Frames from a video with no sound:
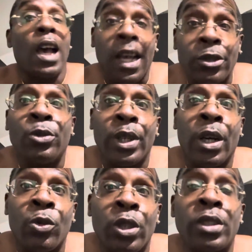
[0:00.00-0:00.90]
I do what I
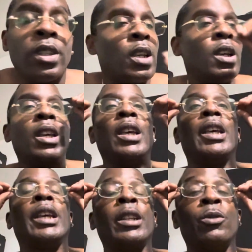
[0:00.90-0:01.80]
want.
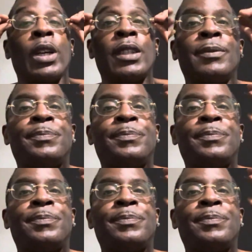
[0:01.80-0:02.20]
Anyway.